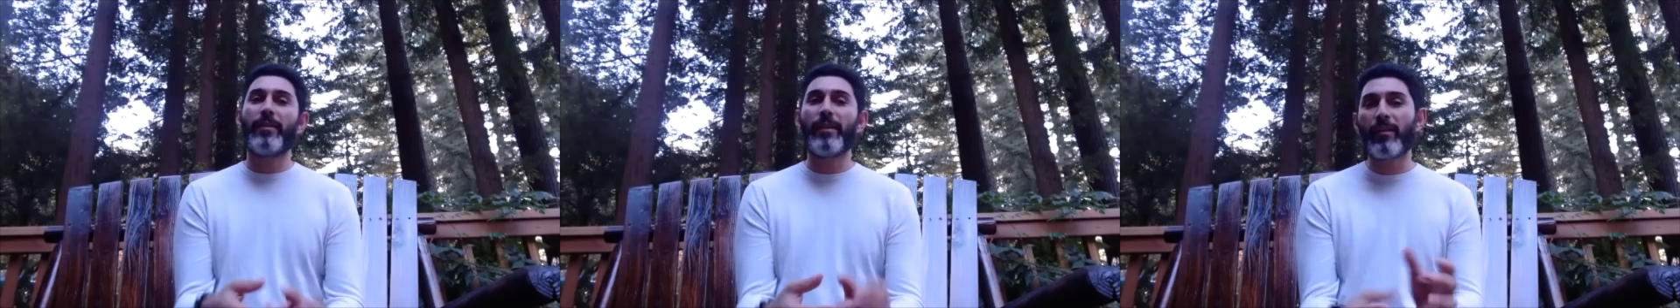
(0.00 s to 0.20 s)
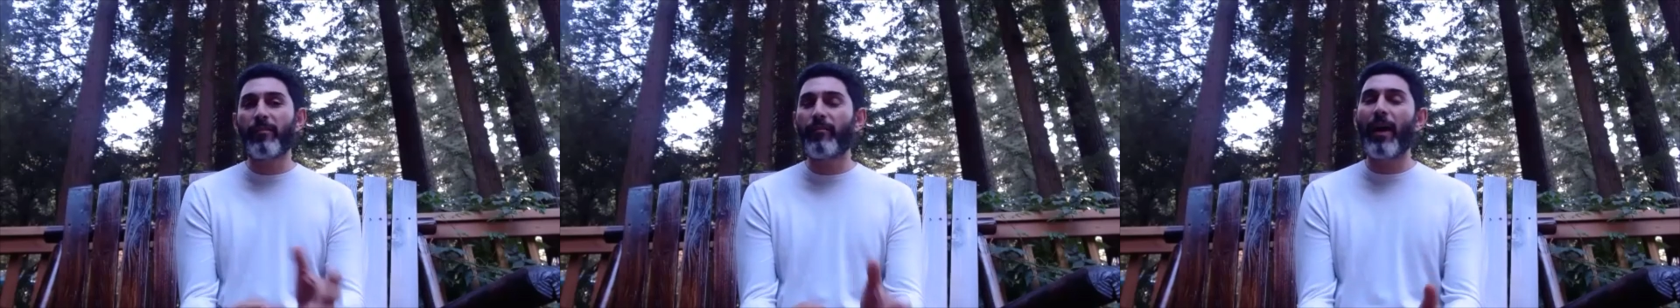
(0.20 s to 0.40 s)

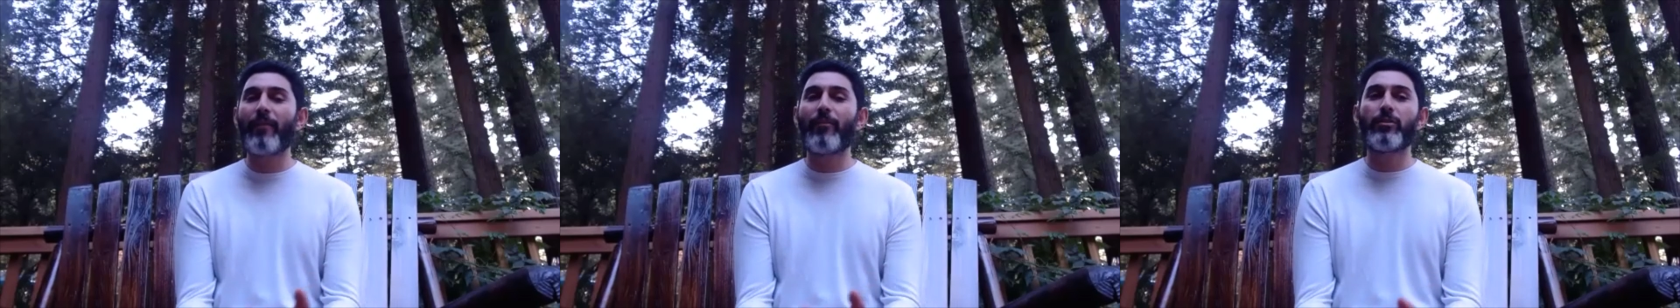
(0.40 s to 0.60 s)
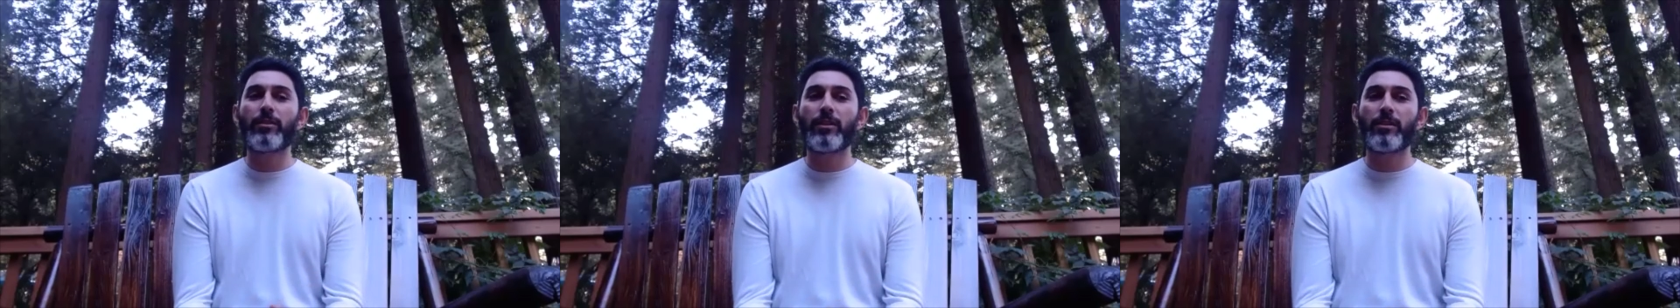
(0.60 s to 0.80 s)
like 5
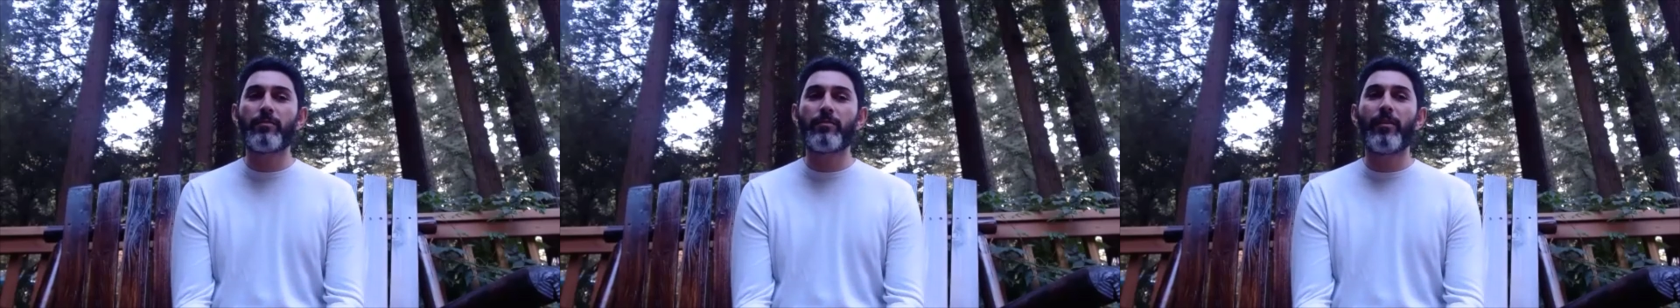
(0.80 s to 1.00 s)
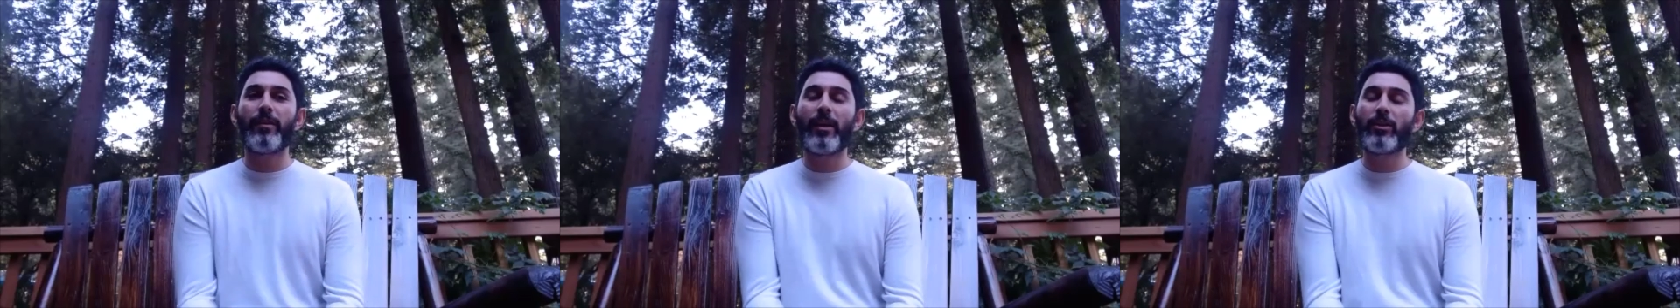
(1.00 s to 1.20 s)
or 6
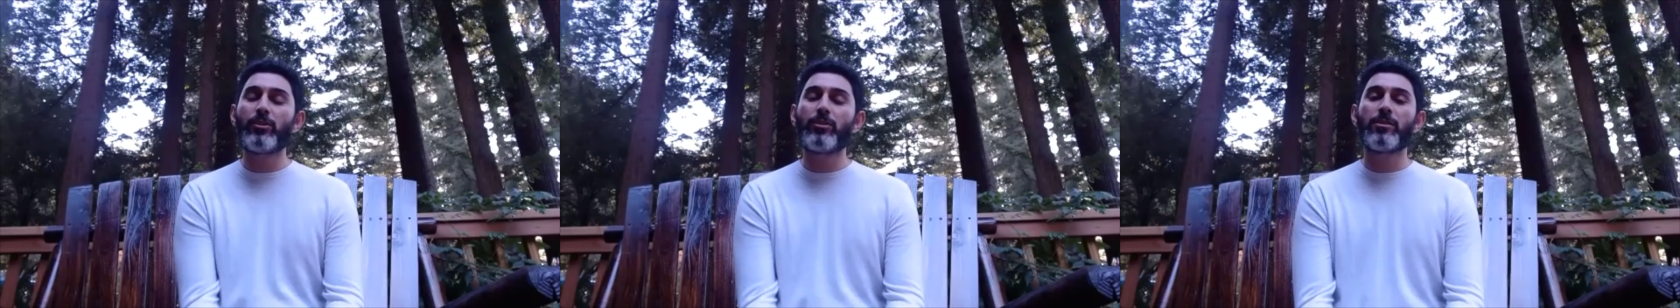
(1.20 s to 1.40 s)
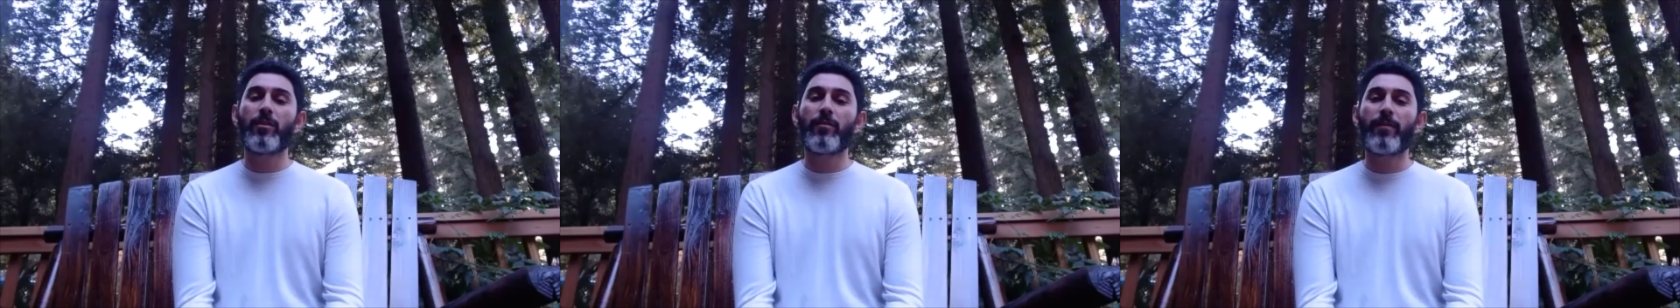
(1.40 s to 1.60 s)

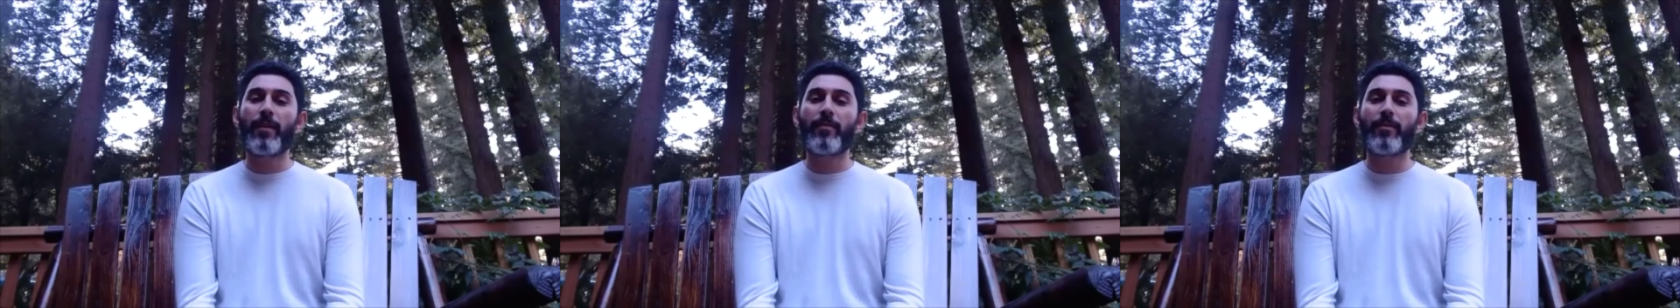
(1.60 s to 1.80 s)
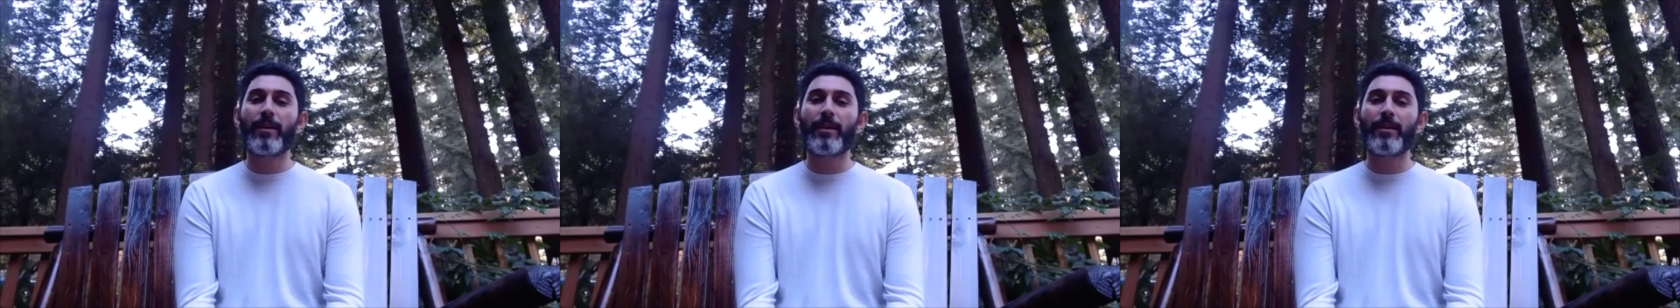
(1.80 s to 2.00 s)
variations of that
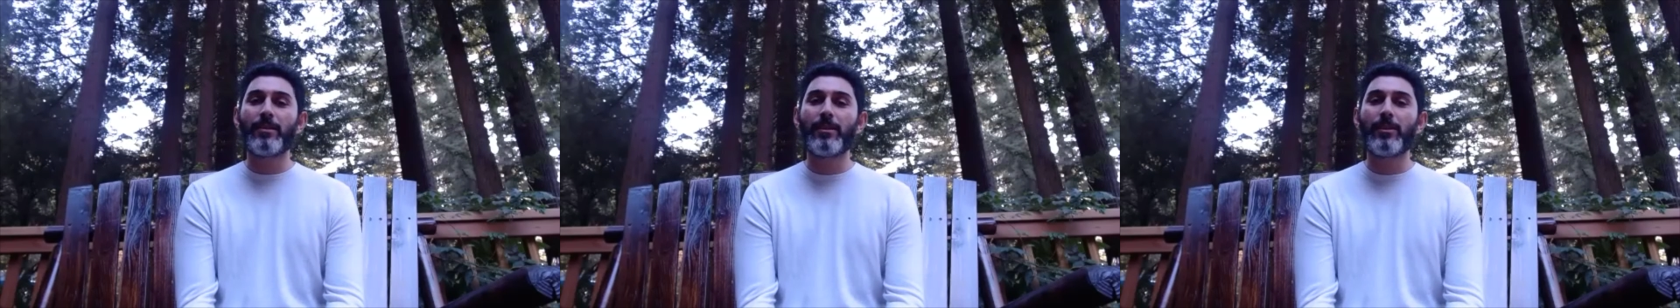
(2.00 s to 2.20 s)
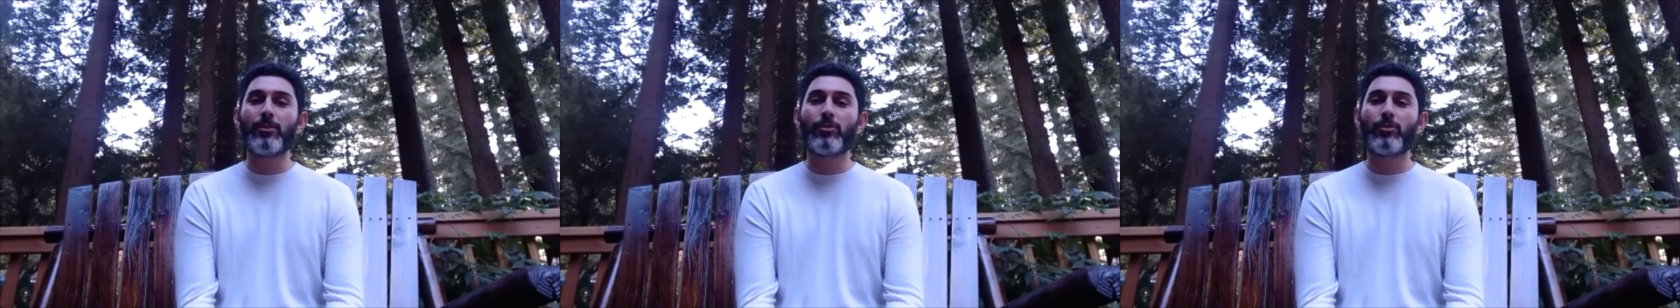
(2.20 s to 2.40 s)
I
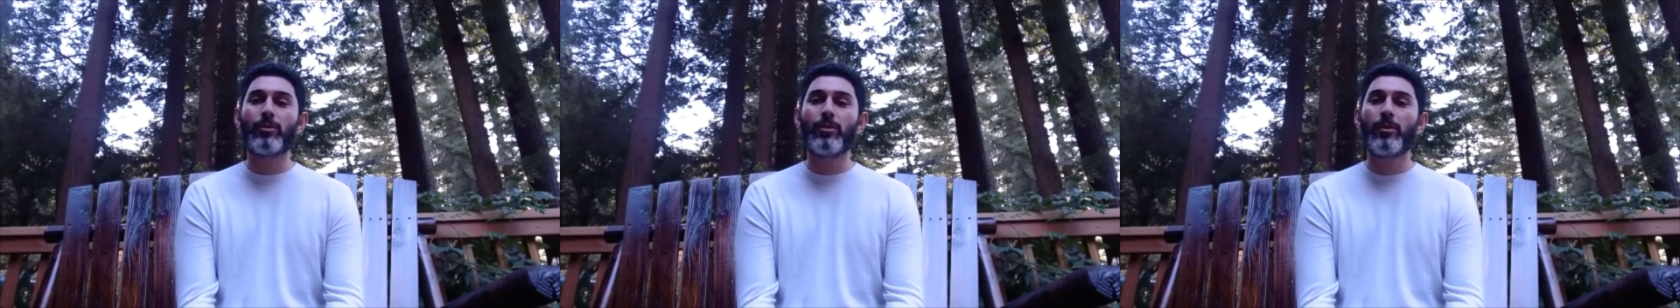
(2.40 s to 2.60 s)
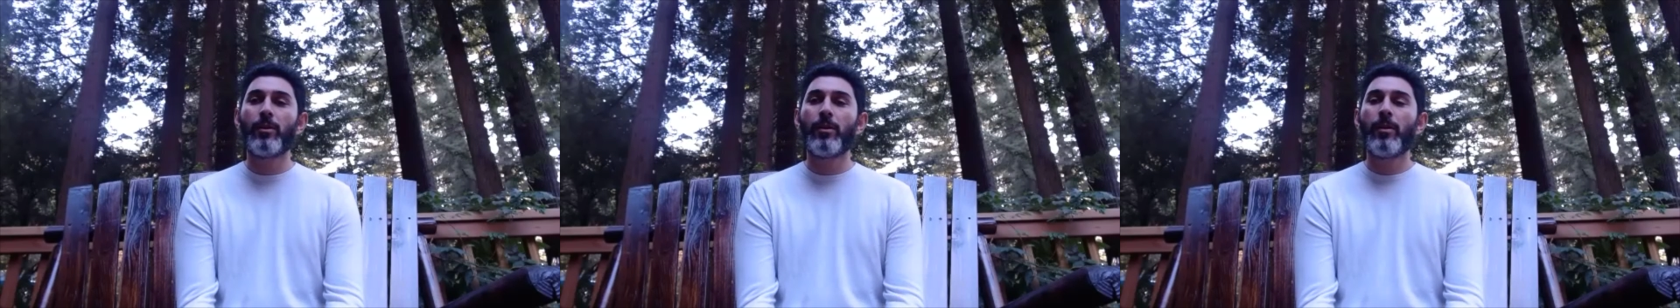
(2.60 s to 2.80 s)
teach
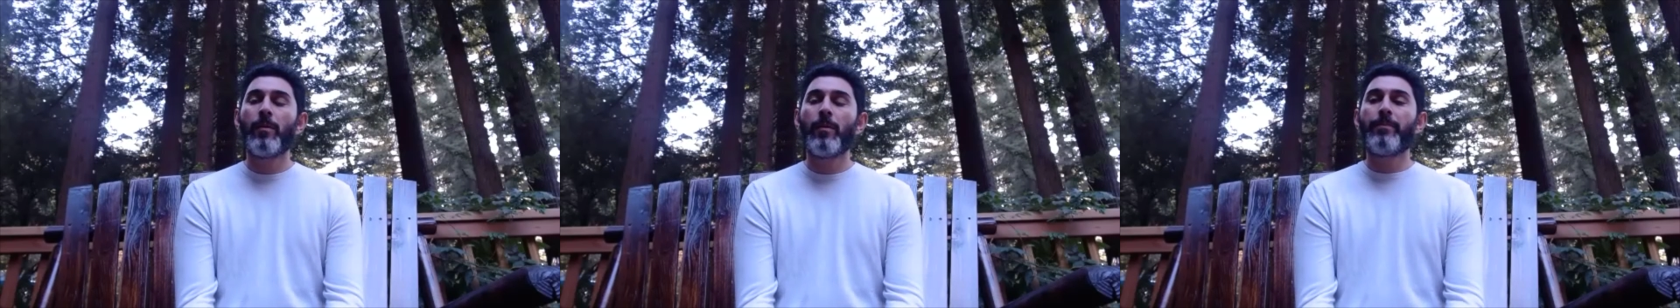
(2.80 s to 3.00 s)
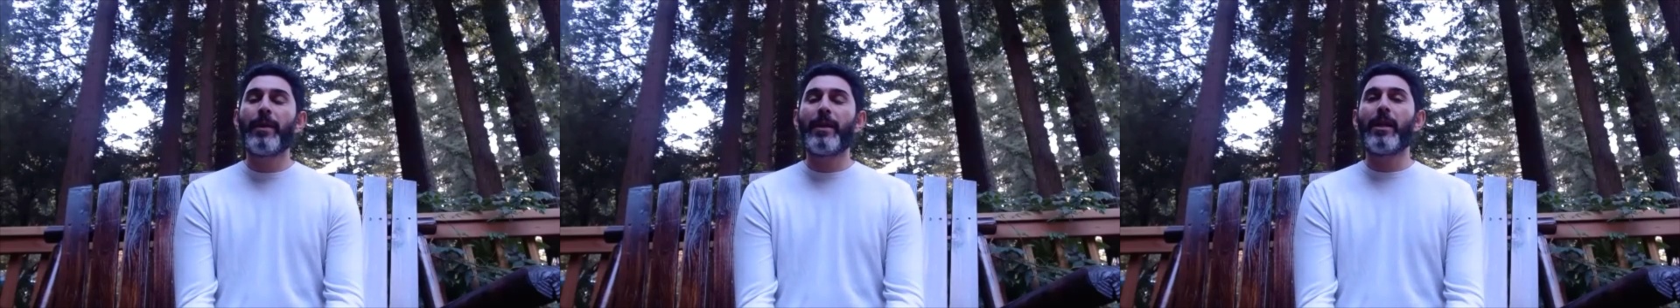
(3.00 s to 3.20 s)

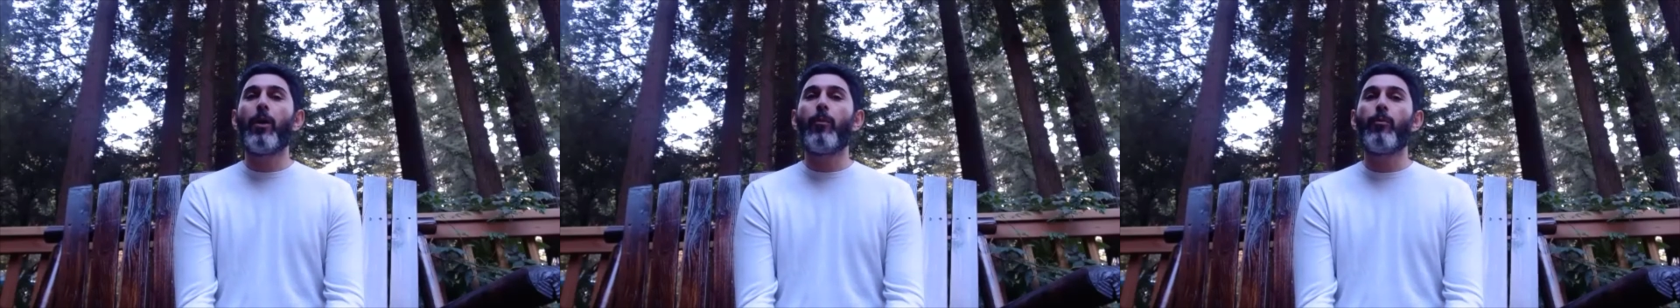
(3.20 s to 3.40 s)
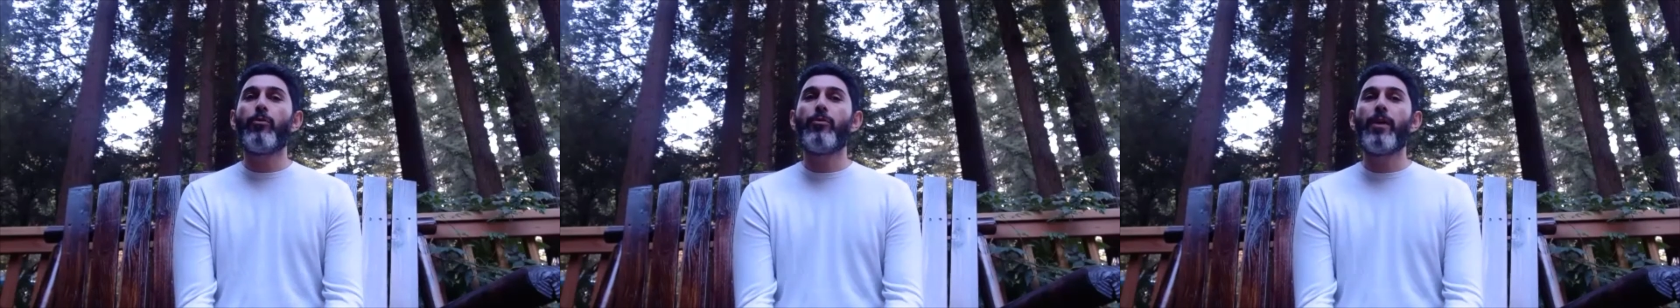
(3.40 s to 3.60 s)
that
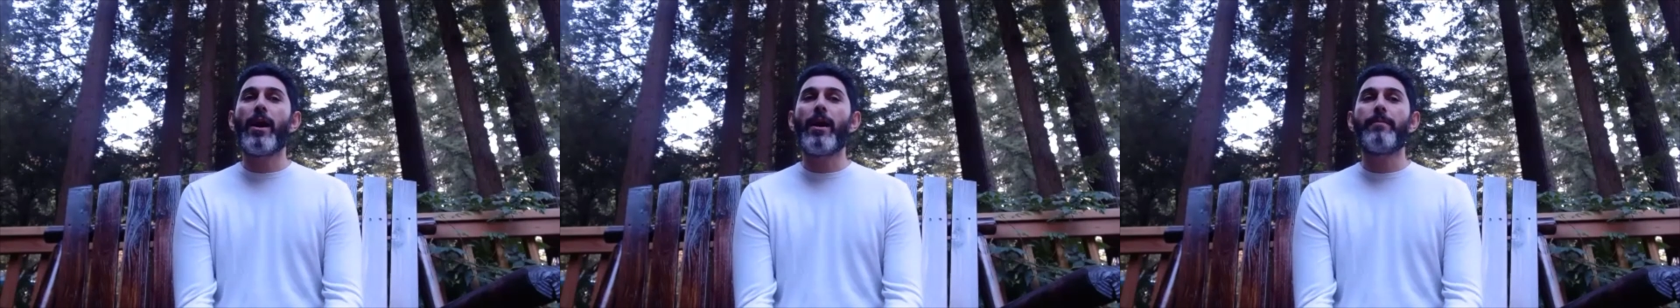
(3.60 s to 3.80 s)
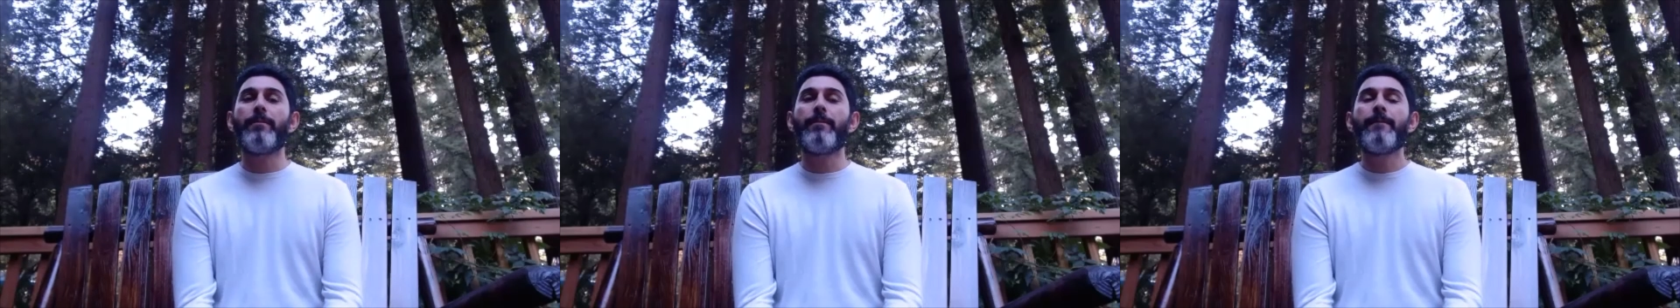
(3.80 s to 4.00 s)
help with that.